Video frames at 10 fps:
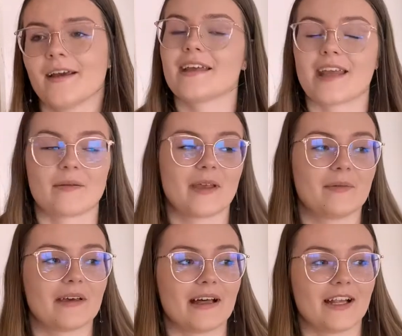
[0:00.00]
And yeah,
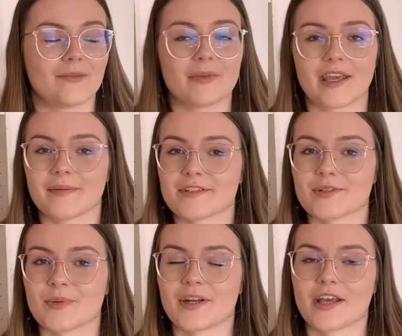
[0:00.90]
maybe I'll be able
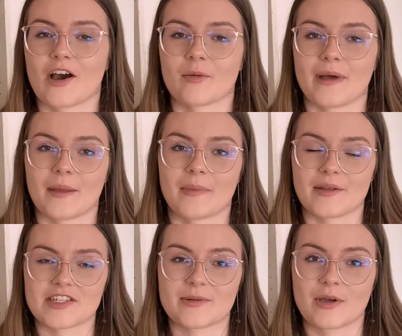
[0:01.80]
to put it on my
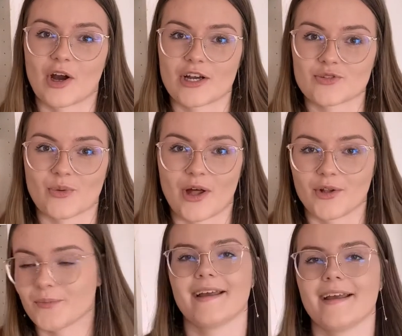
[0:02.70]
May TBR as
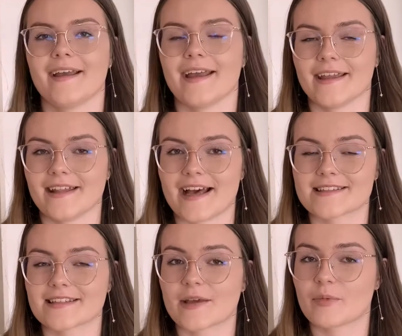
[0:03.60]
well. And
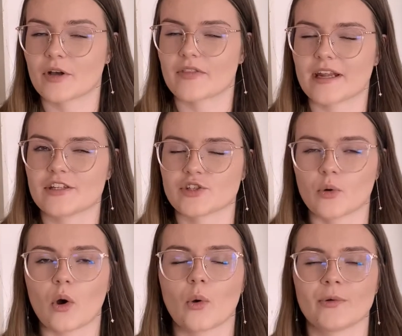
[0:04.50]
lastly, a book that I
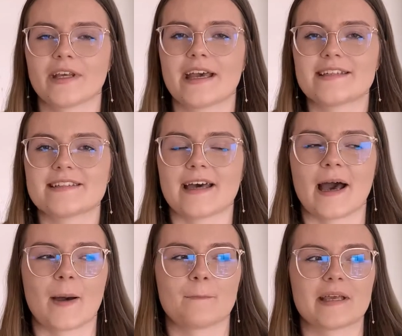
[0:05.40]
don't own yet
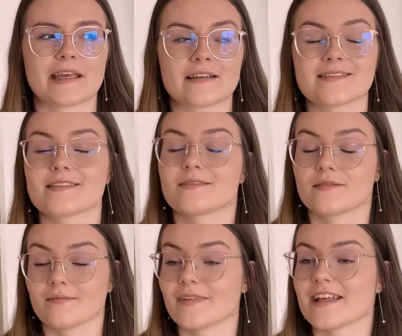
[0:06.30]
because
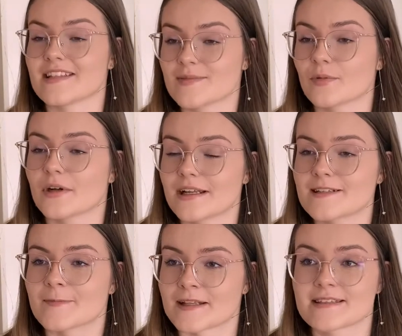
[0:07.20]
it's pretty
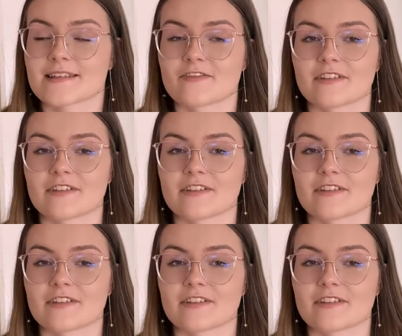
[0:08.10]
expensive.